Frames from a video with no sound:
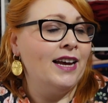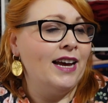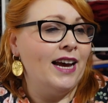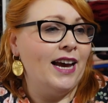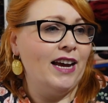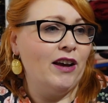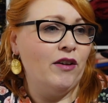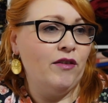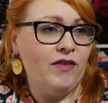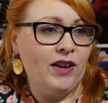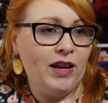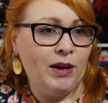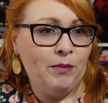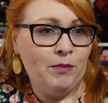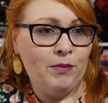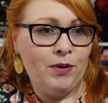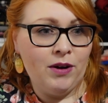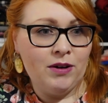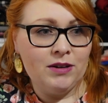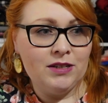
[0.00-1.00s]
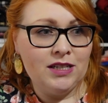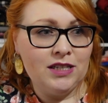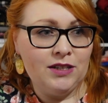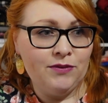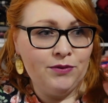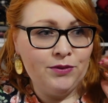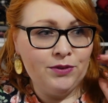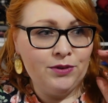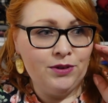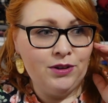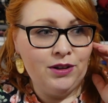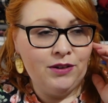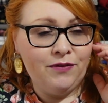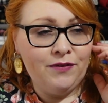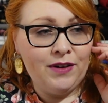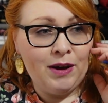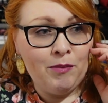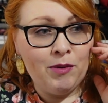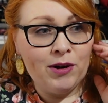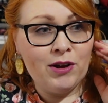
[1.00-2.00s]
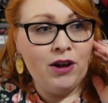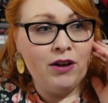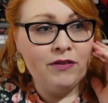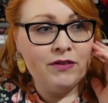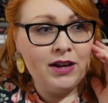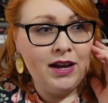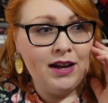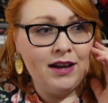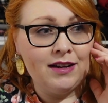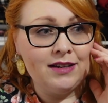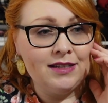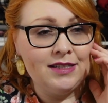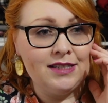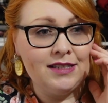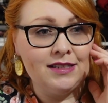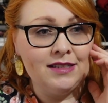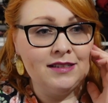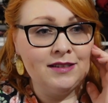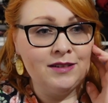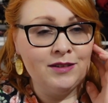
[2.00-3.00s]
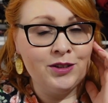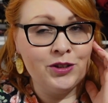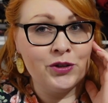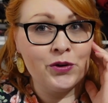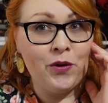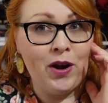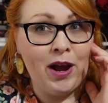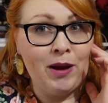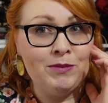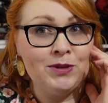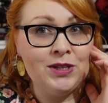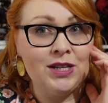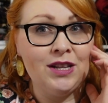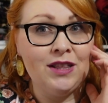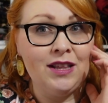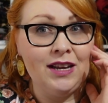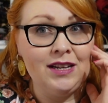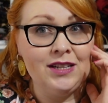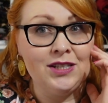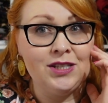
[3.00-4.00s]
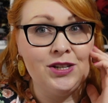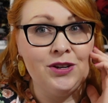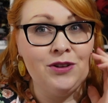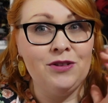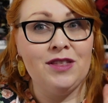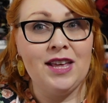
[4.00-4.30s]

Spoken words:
I have like boxes full of fabric offcuts and scraps and things too.